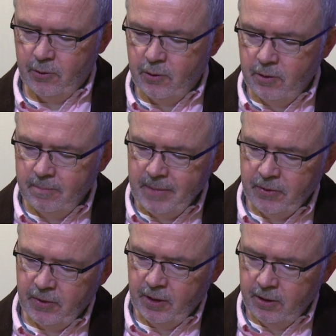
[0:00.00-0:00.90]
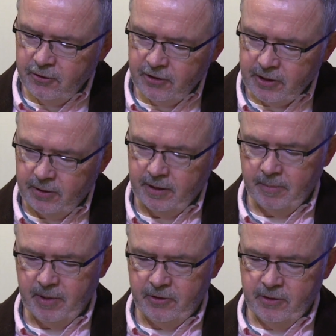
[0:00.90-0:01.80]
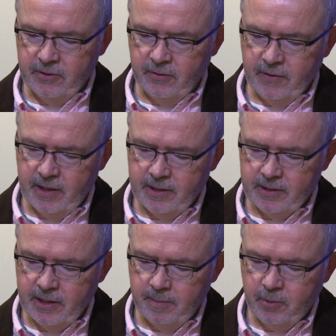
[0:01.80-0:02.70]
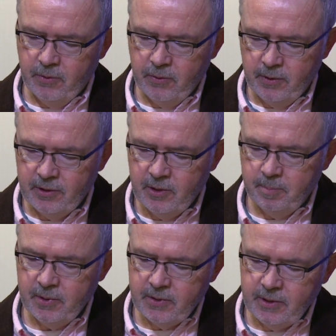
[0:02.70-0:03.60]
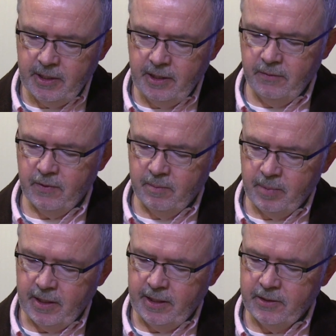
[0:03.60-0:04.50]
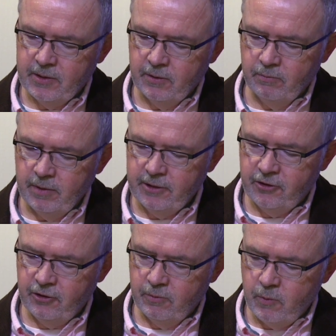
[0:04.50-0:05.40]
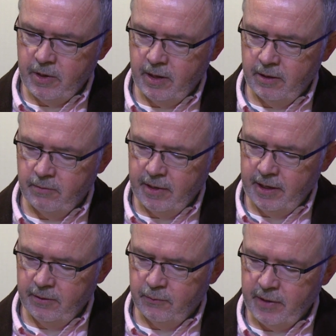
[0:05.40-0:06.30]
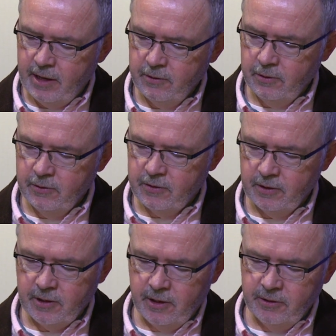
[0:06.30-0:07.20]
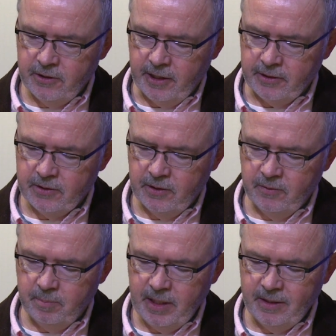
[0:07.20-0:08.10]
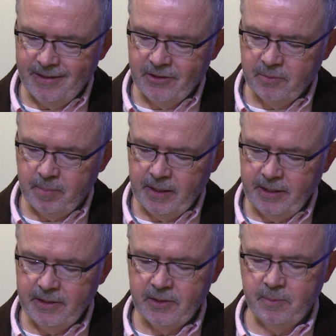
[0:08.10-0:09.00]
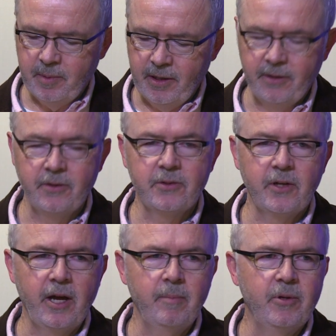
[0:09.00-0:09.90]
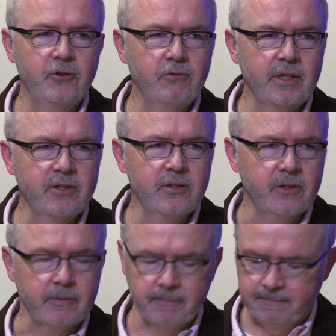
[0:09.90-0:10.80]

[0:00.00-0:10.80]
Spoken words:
or mythological images of archetypal thought, to perceive and place the rich array of values and contexts that have been displaced by the cyber trickster.